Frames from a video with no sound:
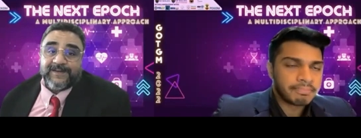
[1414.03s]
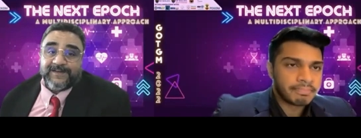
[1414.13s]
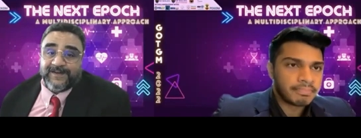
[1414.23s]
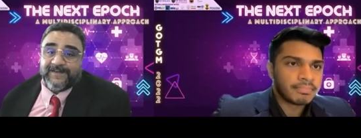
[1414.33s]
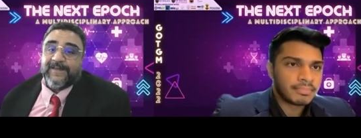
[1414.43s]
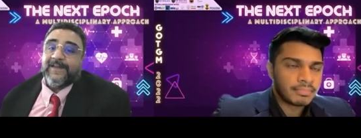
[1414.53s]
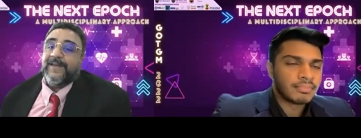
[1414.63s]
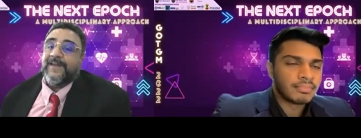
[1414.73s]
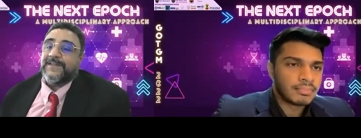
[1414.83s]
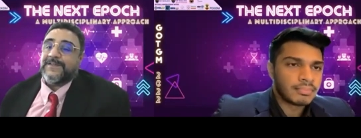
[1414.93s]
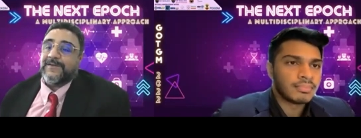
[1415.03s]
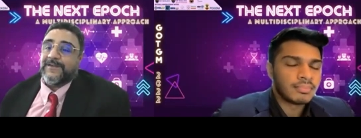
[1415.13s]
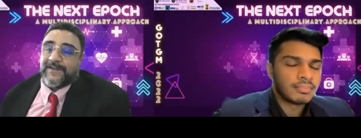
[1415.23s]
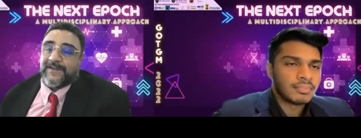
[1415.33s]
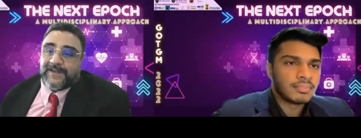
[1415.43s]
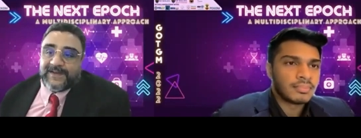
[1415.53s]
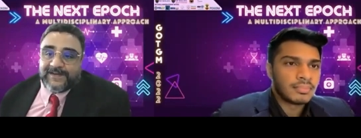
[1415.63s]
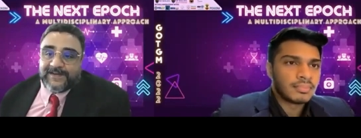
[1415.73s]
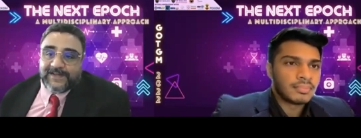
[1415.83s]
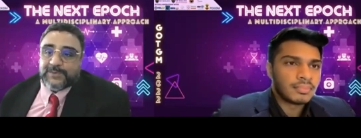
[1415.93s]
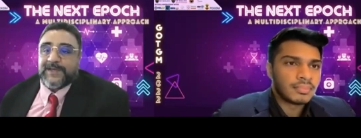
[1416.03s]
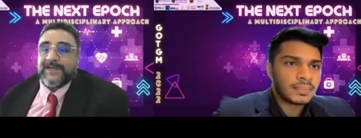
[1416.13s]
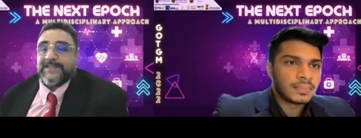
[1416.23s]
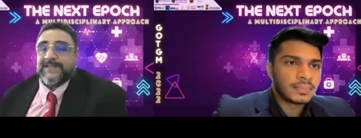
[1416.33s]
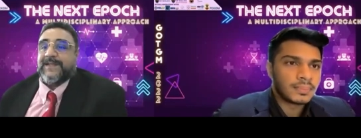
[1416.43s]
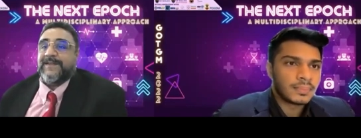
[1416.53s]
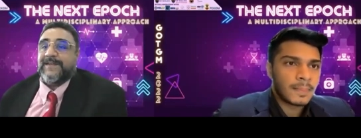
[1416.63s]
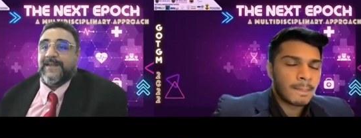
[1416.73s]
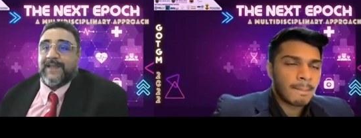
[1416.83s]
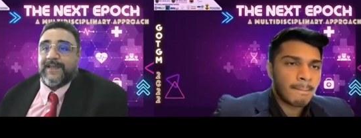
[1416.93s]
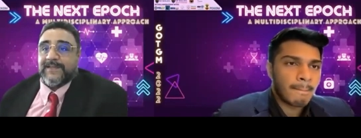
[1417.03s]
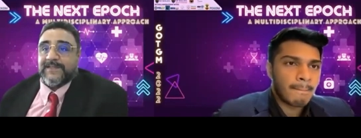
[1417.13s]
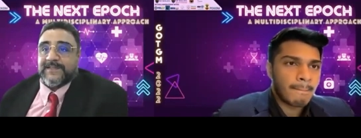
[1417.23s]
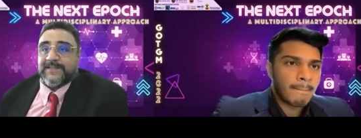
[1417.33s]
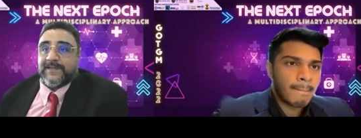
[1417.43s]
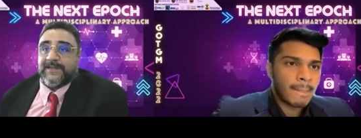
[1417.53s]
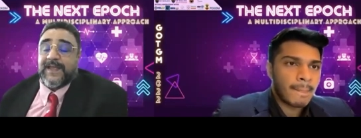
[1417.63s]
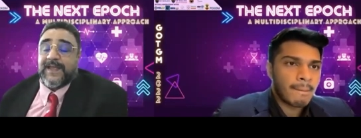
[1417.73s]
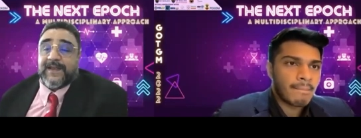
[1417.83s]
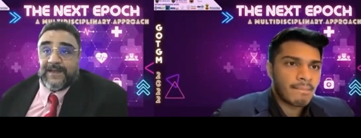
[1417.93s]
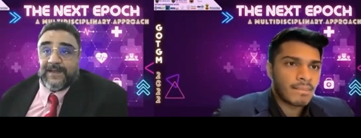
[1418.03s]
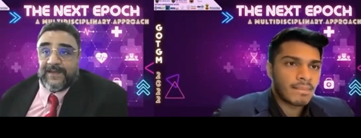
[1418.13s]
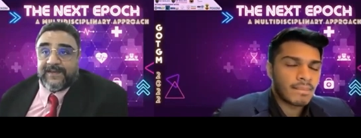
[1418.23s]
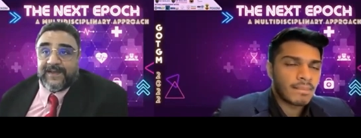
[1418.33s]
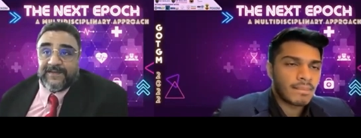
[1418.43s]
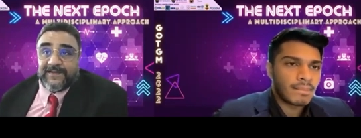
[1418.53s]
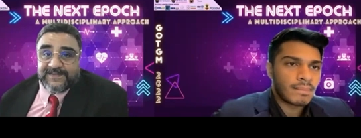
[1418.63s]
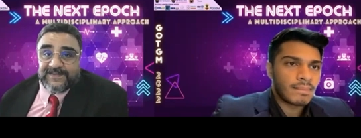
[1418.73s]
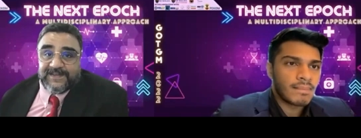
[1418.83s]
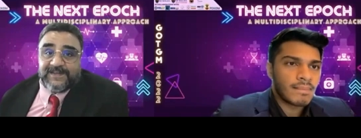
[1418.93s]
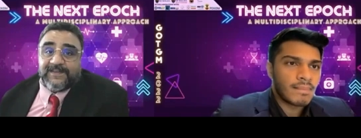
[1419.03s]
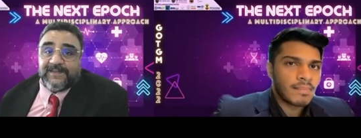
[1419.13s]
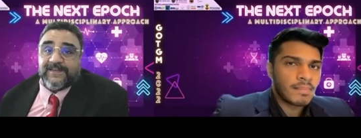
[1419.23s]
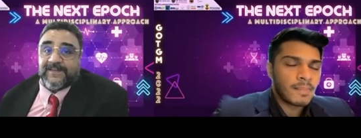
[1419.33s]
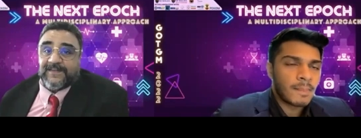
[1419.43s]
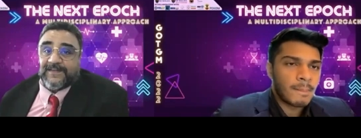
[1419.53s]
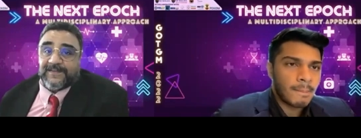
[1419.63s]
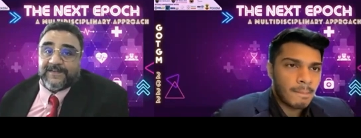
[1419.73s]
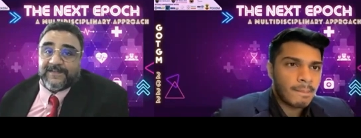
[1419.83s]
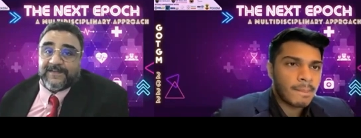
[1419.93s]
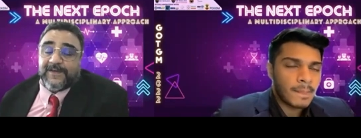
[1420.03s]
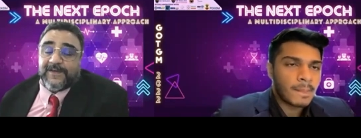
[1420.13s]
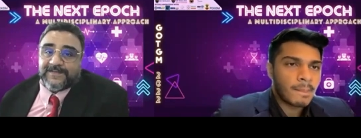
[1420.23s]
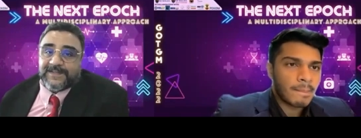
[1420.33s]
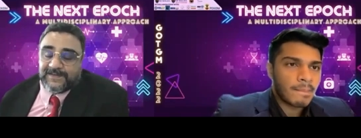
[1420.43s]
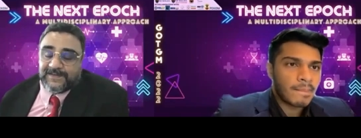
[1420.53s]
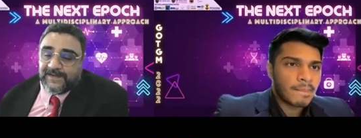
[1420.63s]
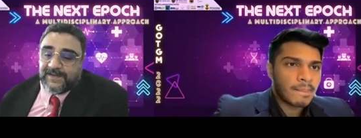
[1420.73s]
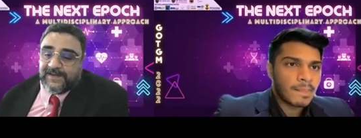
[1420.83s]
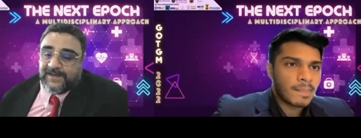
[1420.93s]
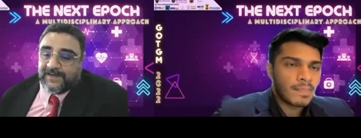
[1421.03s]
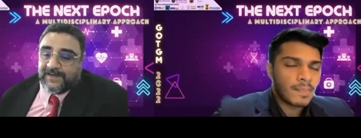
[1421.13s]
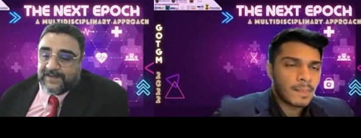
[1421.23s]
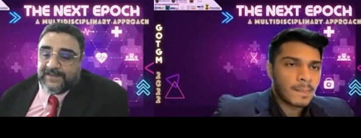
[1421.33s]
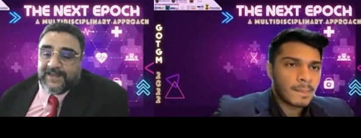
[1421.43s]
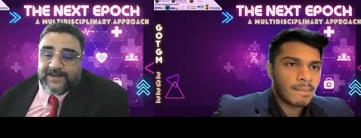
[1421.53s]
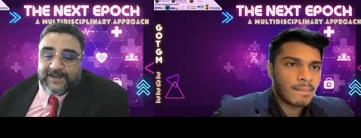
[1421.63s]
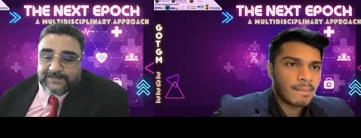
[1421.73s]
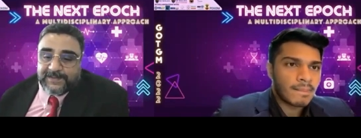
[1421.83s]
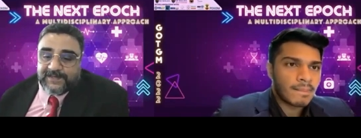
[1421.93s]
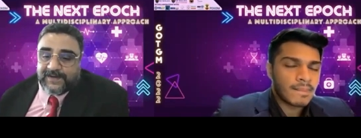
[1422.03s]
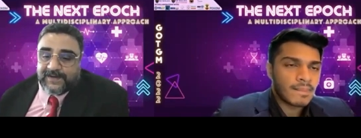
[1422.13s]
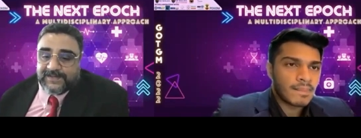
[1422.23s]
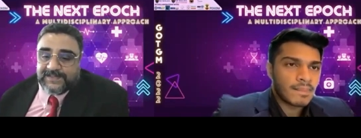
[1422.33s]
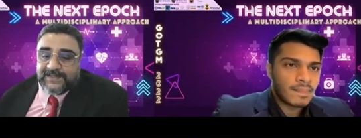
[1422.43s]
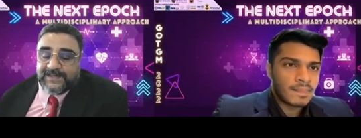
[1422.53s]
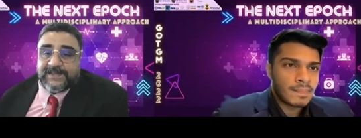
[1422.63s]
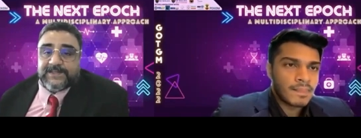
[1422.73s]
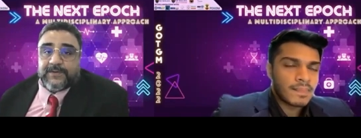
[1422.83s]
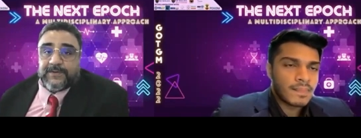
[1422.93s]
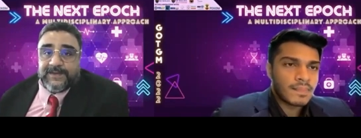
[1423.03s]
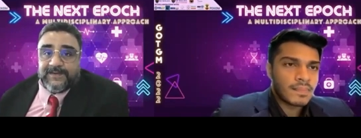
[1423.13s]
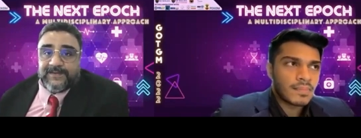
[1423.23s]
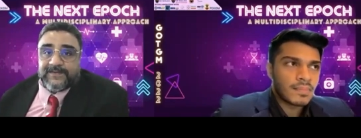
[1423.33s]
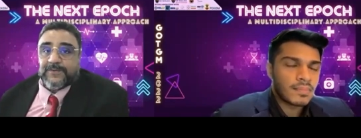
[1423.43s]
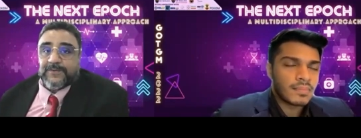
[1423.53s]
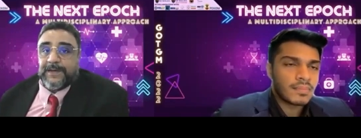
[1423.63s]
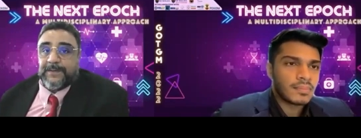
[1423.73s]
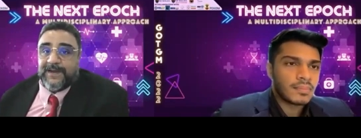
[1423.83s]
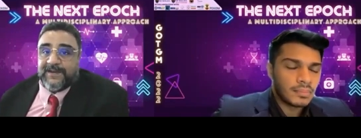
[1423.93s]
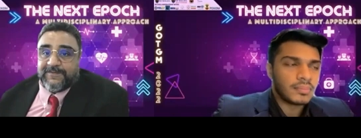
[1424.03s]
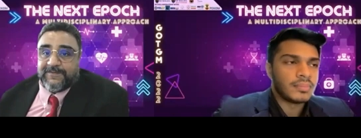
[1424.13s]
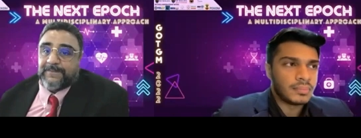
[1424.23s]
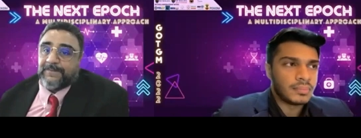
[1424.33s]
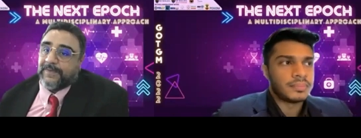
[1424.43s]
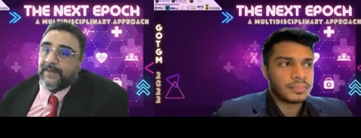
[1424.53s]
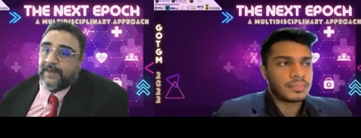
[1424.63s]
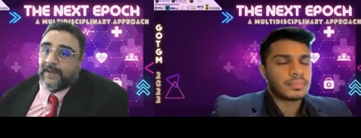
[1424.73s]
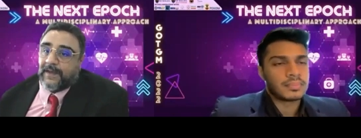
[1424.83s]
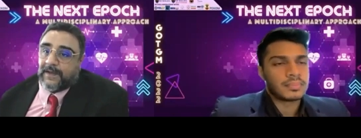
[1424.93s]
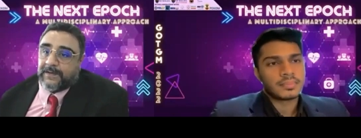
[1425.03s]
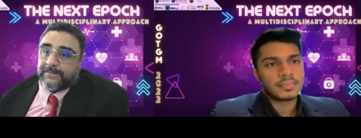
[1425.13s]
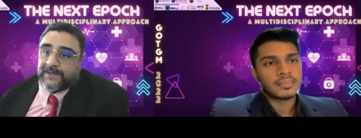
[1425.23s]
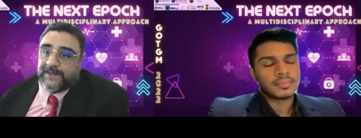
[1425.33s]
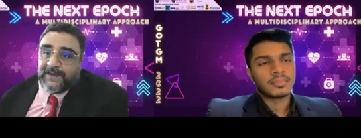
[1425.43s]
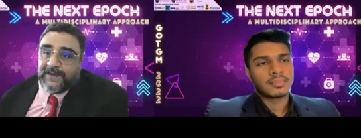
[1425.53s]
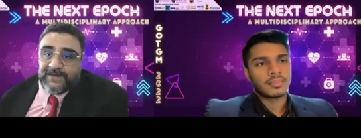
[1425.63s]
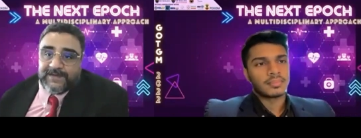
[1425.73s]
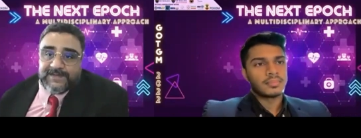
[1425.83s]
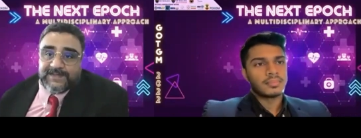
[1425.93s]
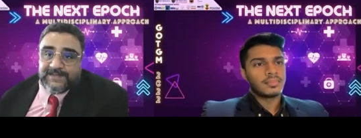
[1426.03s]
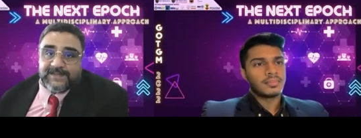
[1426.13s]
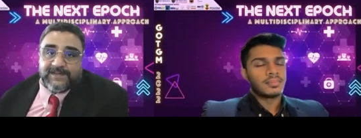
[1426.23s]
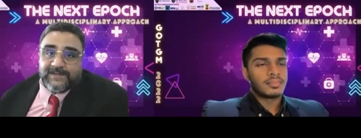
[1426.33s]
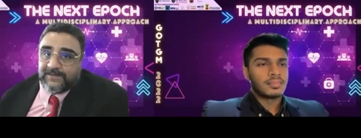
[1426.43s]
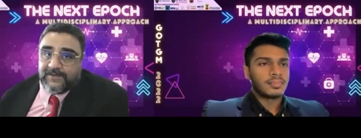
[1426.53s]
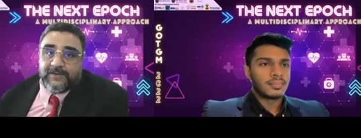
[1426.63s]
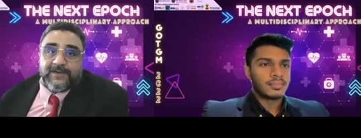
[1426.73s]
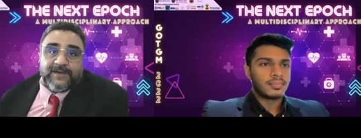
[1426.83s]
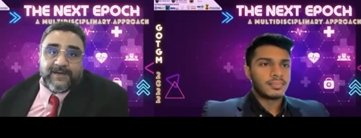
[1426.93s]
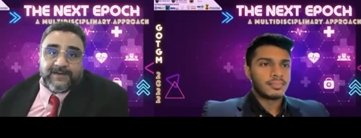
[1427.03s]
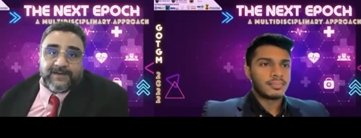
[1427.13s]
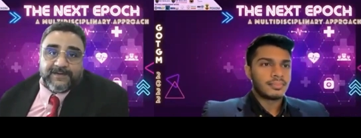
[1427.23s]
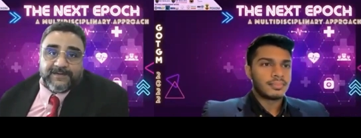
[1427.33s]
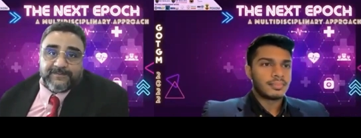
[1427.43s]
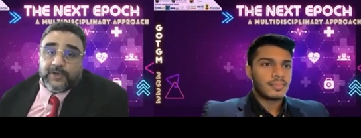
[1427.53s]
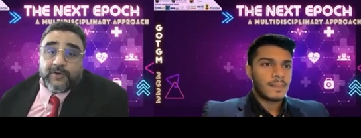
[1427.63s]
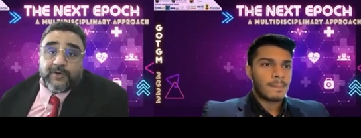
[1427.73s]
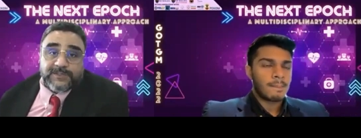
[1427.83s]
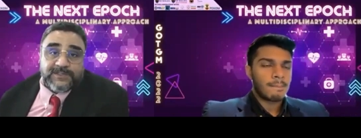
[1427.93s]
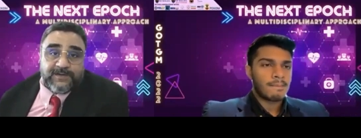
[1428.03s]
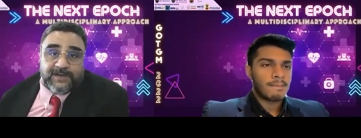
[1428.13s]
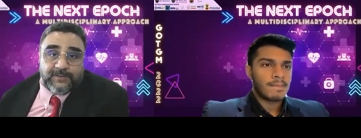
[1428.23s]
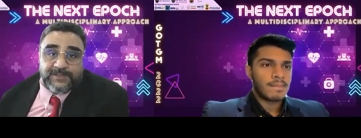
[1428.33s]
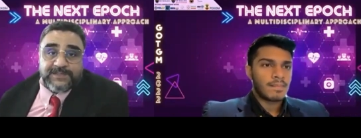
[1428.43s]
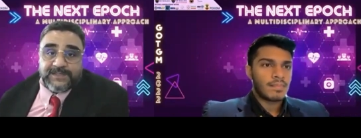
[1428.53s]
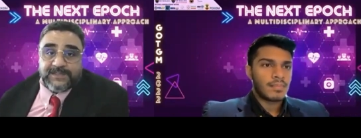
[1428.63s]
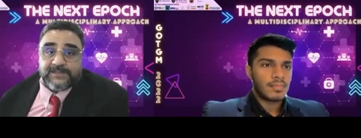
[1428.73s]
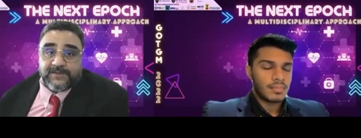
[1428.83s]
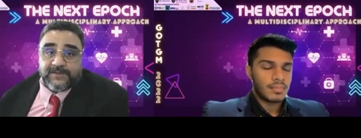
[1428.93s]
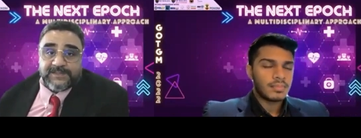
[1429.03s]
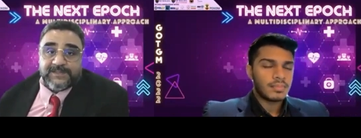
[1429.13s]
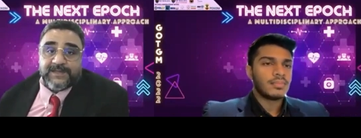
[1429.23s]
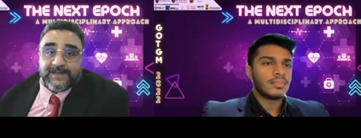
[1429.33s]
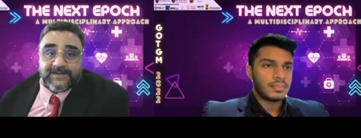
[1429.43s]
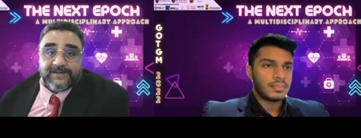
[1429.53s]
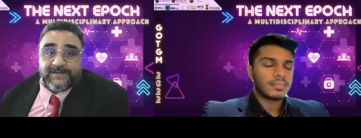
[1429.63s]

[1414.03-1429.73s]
Speaker 1: right? So th- that that's where I say that there is uh, that, that I've seen uh, no I've seen uh, that, that there has been RCTs on this showing a benefit, uh, but the evidence is still not uh, not causal. I wouldn't say it's causal yet.